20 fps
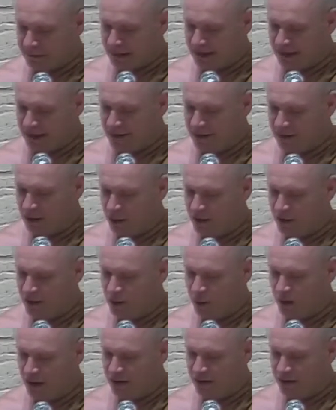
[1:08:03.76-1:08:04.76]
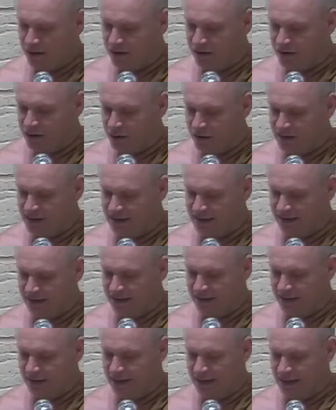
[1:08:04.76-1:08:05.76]
And the other one, conducive
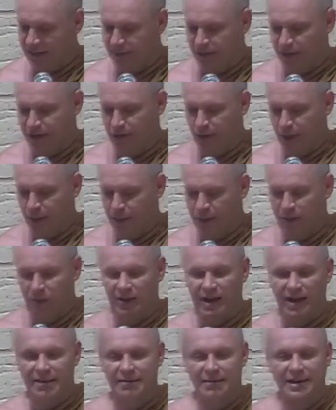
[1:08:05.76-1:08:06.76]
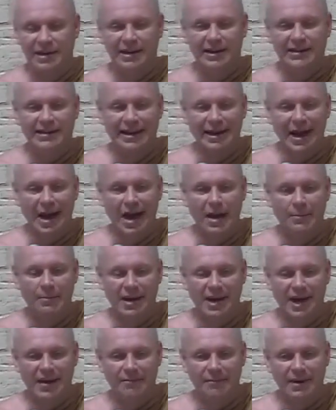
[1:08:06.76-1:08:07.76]
to the imperturbable, I think that I
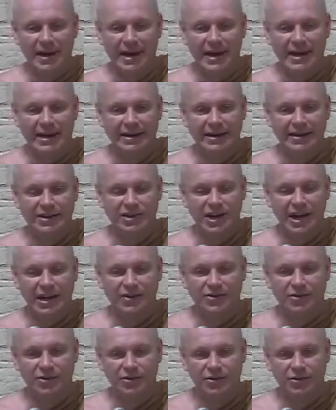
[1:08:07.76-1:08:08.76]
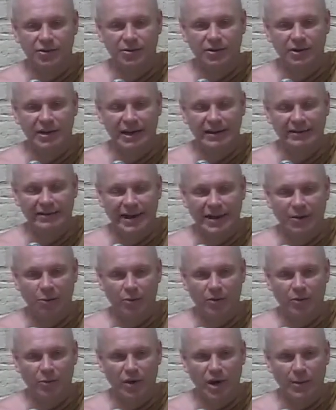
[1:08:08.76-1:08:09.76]
may have made a change or two in that
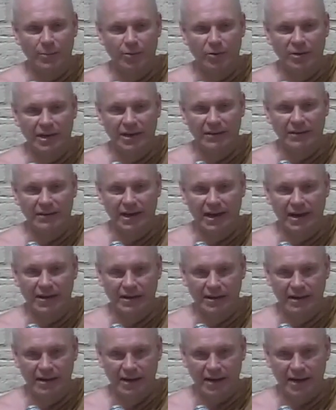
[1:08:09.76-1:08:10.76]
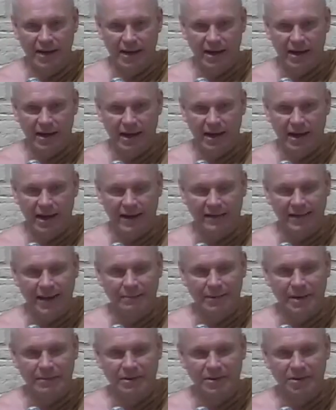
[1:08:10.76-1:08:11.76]
one when I put in there.
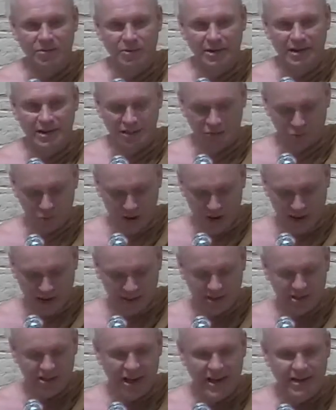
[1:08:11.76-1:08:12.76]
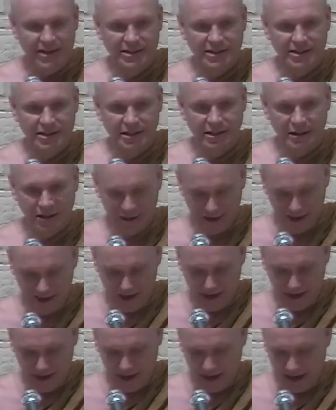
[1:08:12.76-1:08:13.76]
That may be the reason why it's changed.
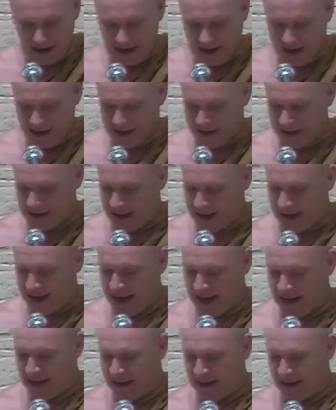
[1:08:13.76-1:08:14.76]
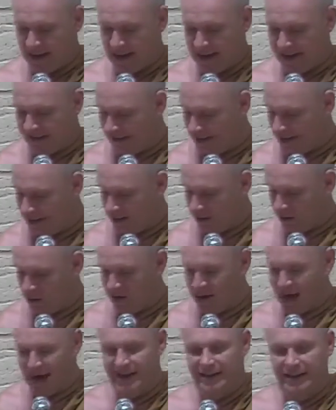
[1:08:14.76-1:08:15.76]
And I think
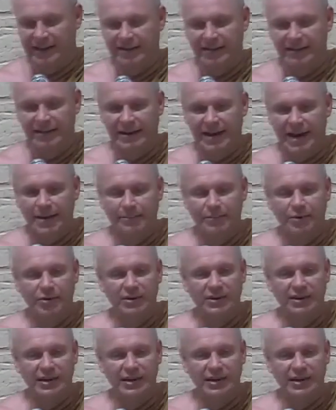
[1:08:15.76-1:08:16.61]
what I did there, I put